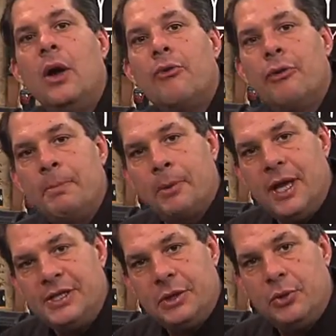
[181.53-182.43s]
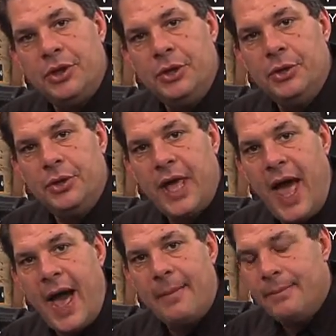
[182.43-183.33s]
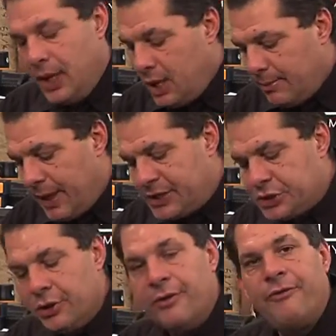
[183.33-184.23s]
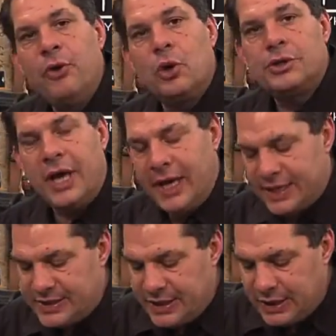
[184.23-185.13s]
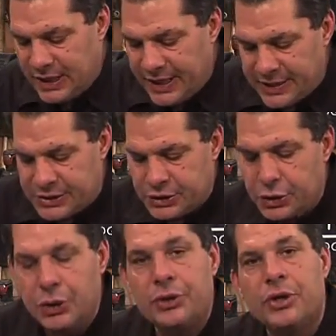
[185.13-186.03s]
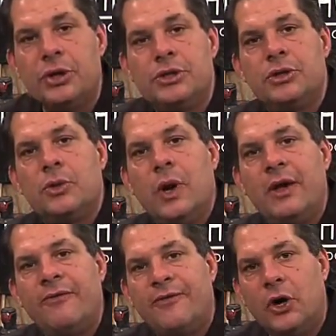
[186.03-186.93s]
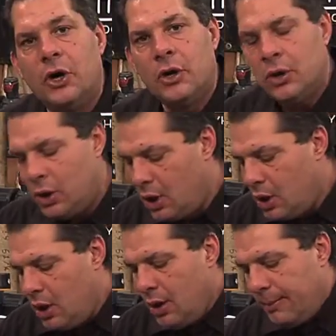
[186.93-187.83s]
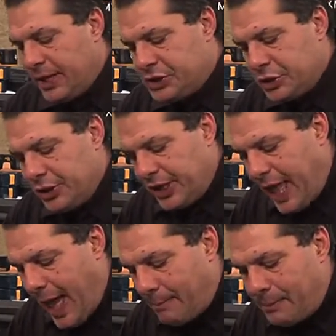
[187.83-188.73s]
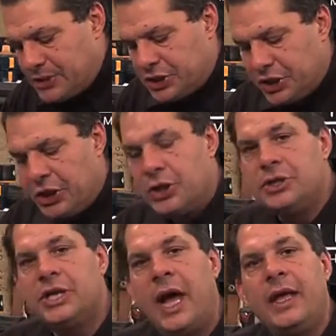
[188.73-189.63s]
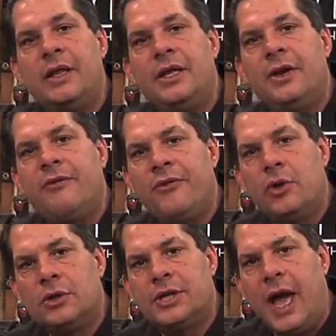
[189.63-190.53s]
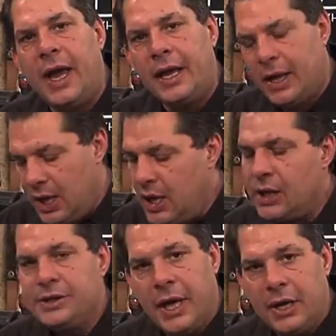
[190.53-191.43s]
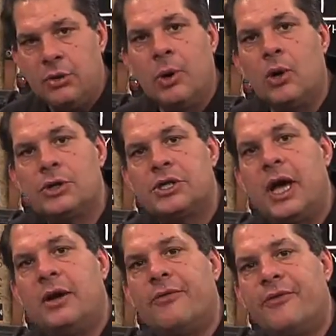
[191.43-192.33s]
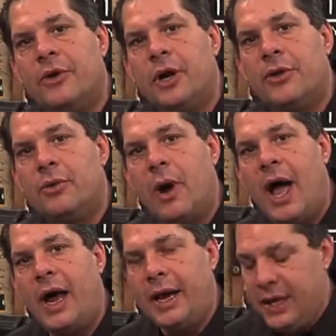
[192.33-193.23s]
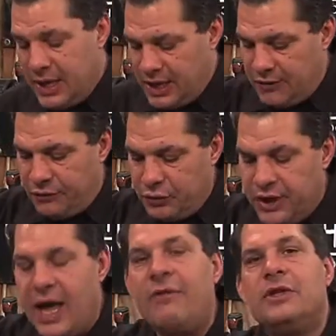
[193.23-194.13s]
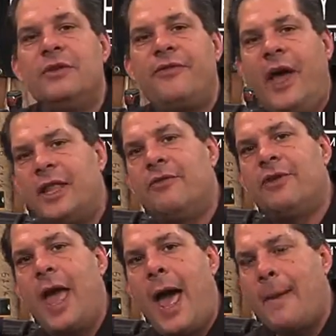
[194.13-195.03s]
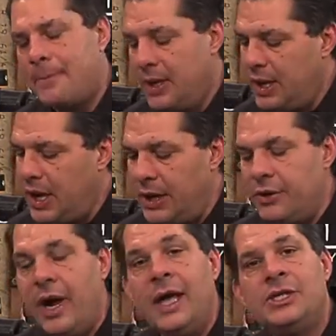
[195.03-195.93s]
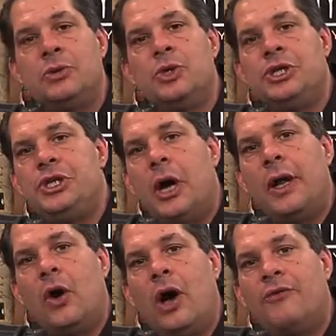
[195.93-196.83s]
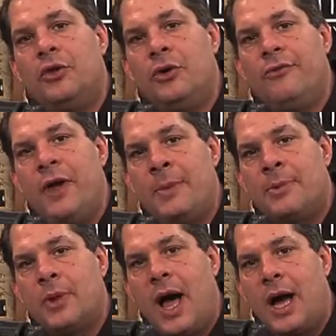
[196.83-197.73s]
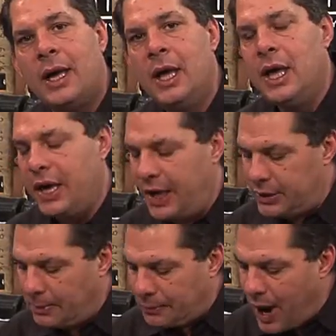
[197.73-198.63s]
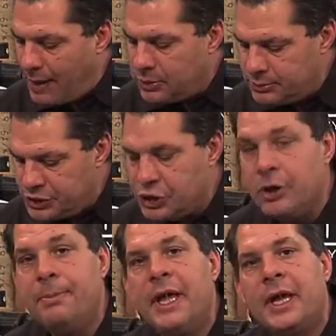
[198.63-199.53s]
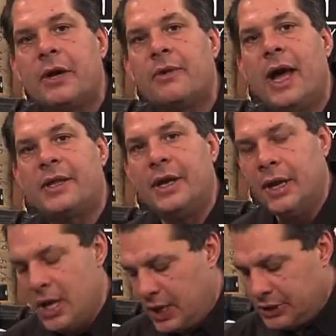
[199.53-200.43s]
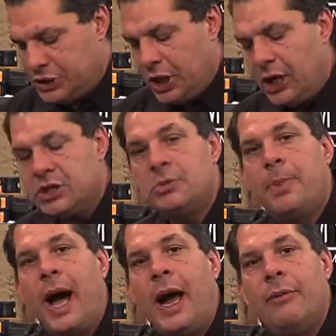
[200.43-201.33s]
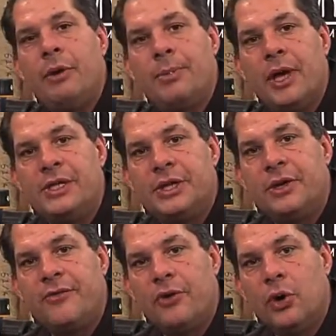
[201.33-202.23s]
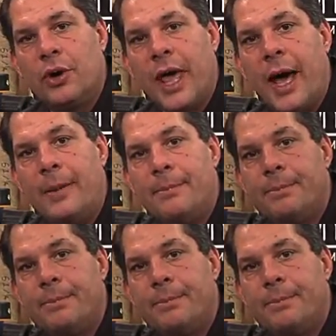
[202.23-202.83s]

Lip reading: Replace it with a new cap. Make sure the fuel tank is at least 2/3 of the way full. Make sure the cap is secured tightly to the fuel tank. Take your motorcycle for another ride. If you did have a defective cap and your engine was shutting off due to vapor lock, the problem should be corrected just by replacing the fuel cap.